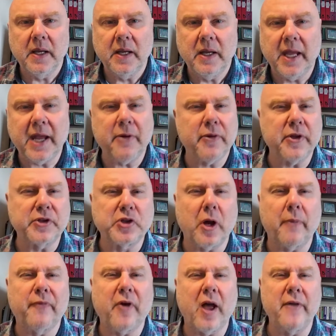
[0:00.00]
Here are the
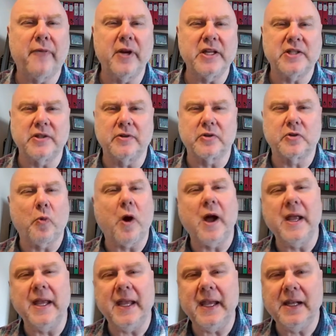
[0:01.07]
top 5 reasons
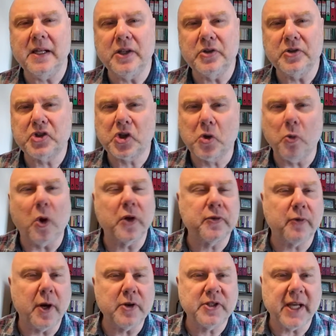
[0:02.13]
why England's squad
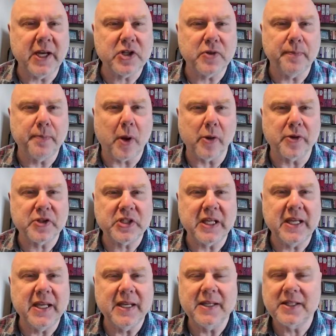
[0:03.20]
rotation
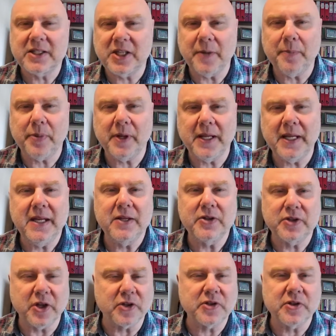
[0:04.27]
policy simply
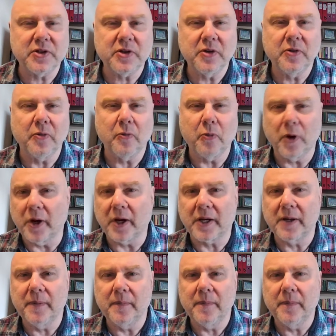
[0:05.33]
doesn't work.